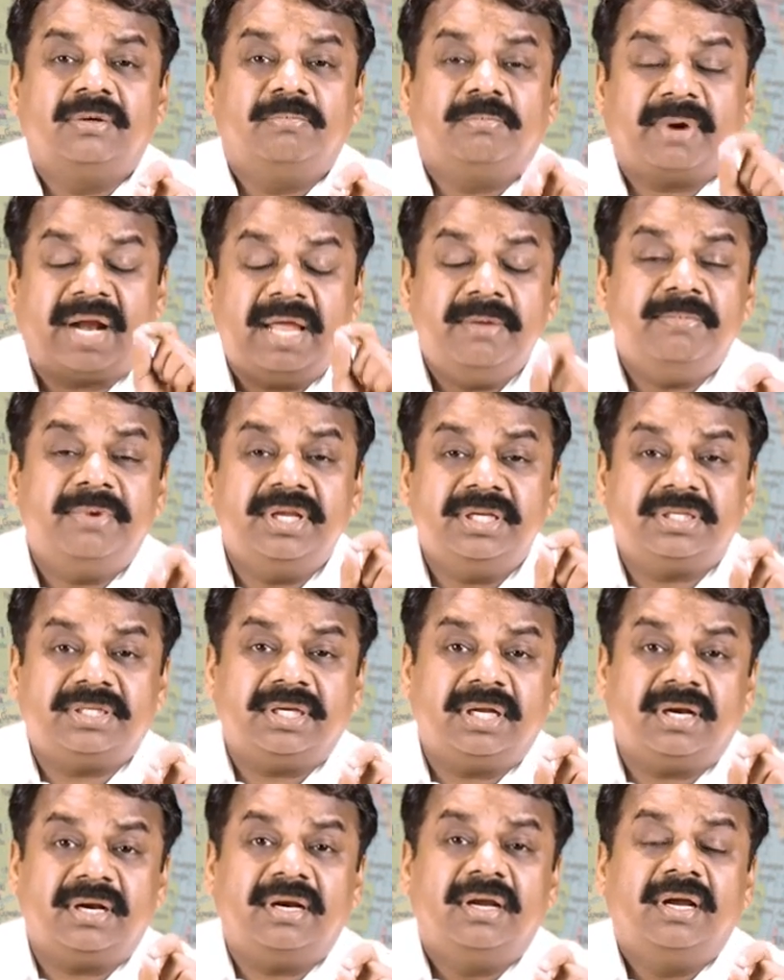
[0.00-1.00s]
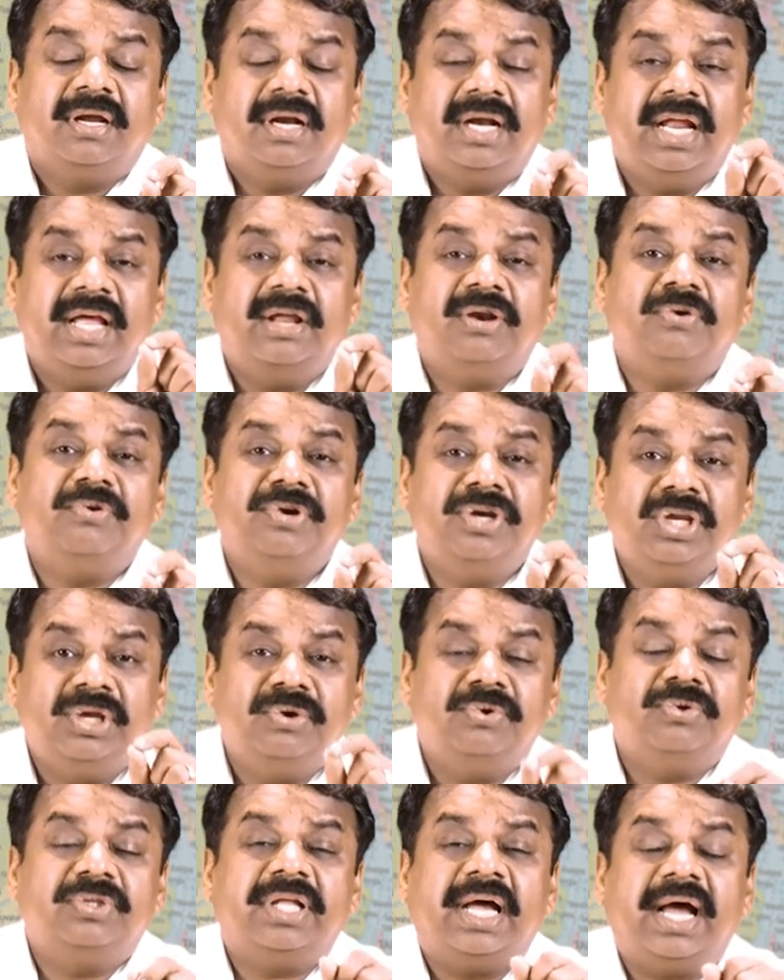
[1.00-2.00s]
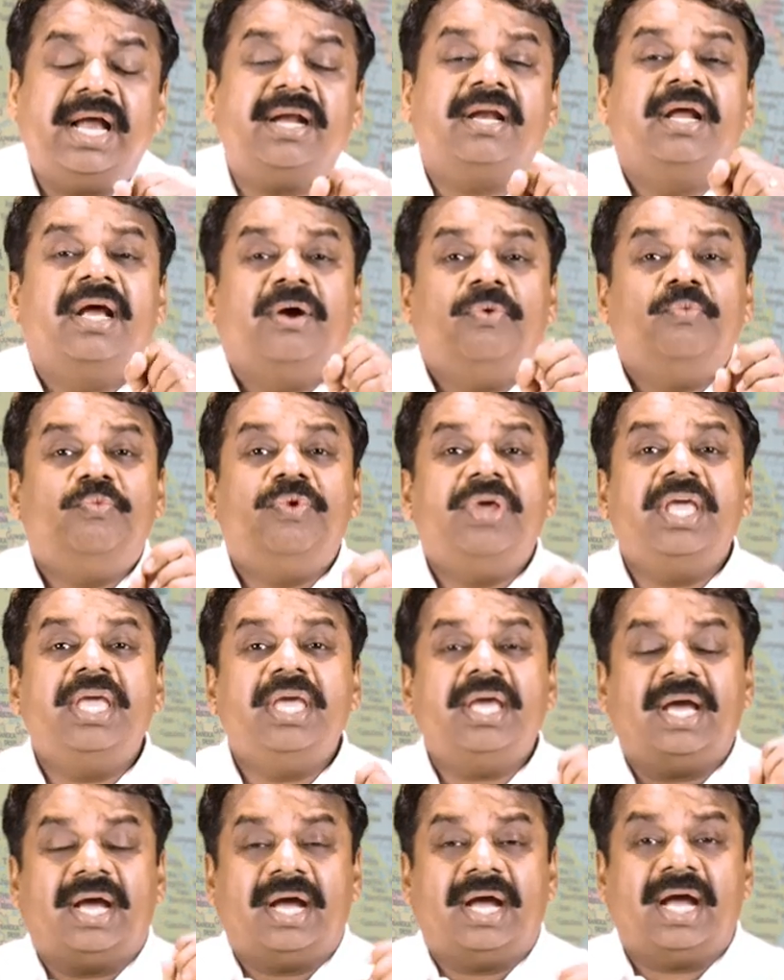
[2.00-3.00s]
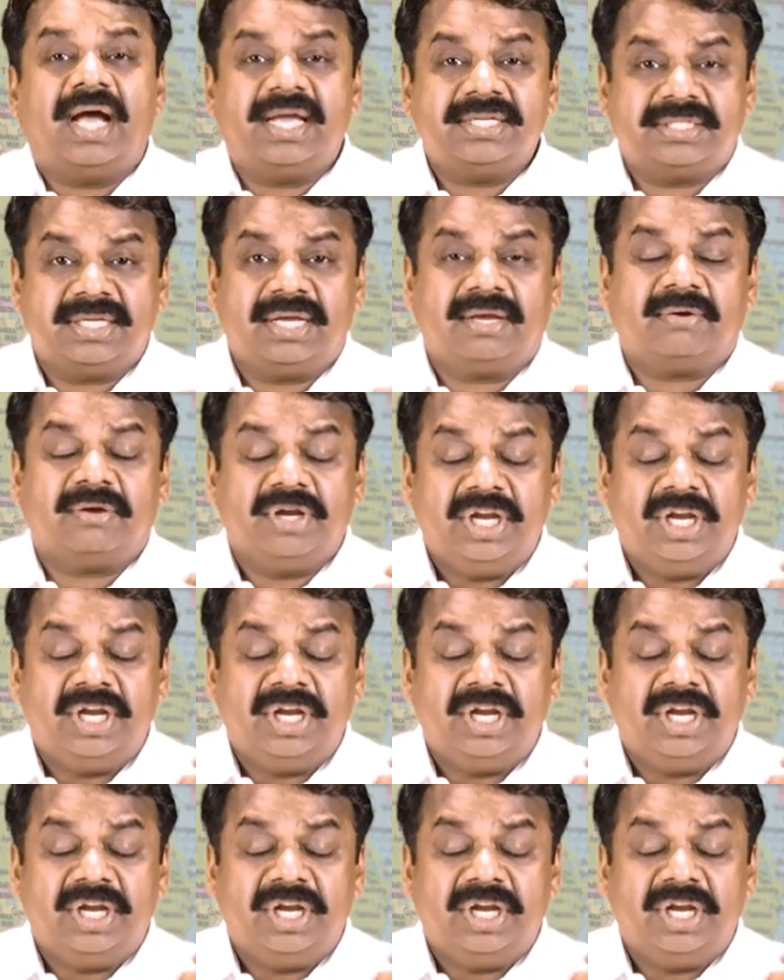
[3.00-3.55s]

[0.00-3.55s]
Prime Minister Nehru knew that we as an